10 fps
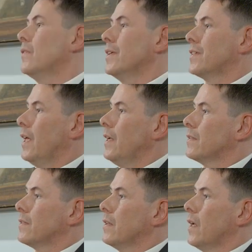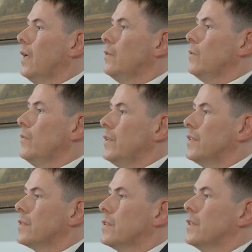this case? How do you
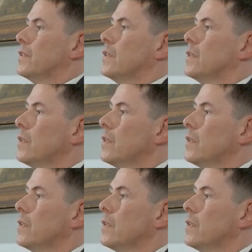envisage this?